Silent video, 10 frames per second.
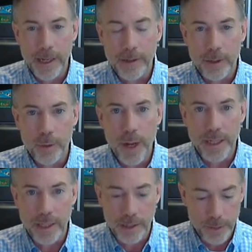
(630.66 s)
in the
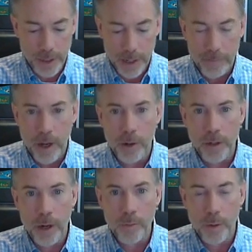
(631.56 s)
20s,
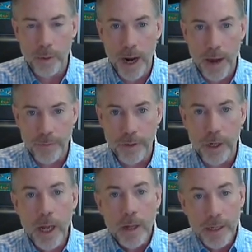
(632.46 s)
not what we're
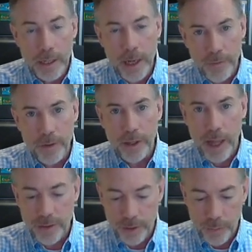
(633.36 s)
after.
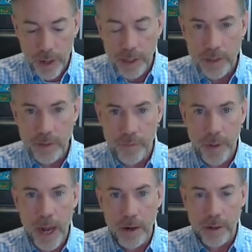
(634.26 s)
Nevertheless, the relative
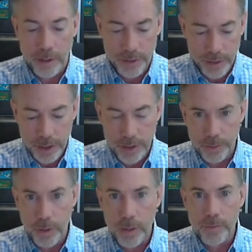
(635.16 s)
pattern is
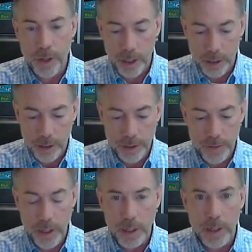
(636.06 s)
what I'm trying to
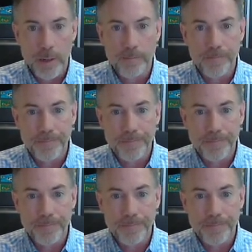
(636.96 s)
illustrate here.